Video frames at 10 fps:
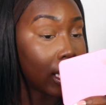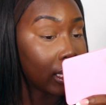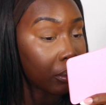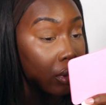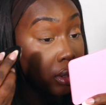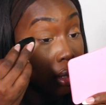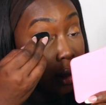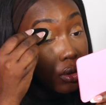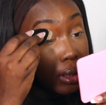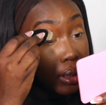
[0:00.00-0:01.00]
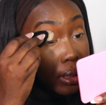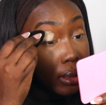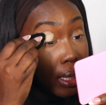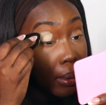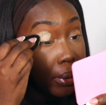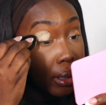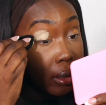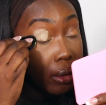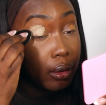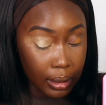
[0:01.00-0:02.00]
and I'm gonna gently tap
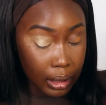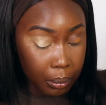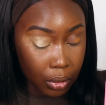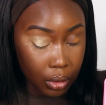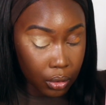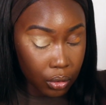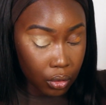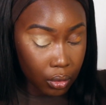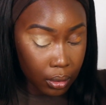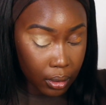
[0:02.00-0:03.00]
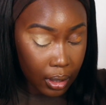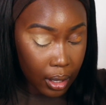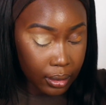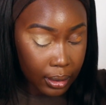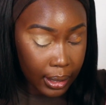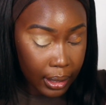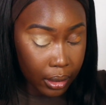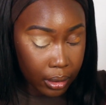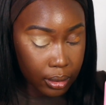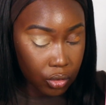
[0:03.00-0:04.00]
it, and then I'm gonna do the under
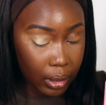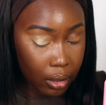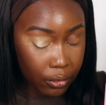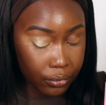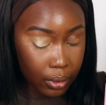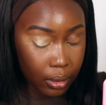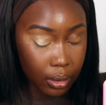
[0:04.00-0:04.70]
eye straight after.